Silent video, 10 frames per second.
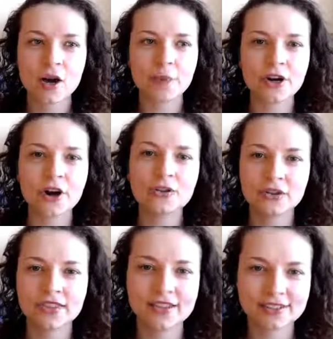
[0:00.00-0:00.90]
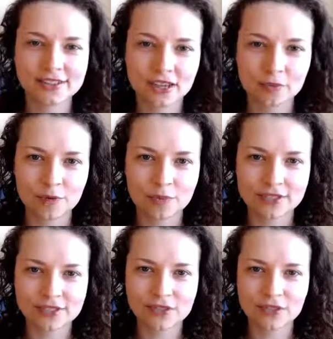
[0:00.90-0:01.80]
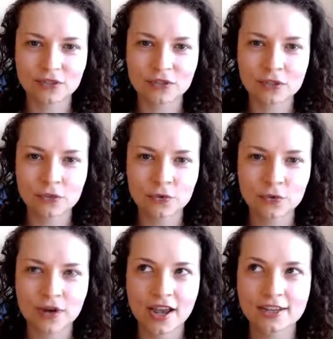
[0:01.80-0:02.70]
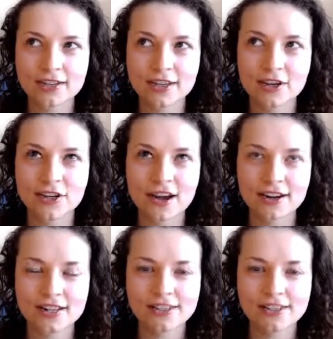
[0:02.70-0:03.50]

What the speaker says: but other things can be medicinal too, and they're not as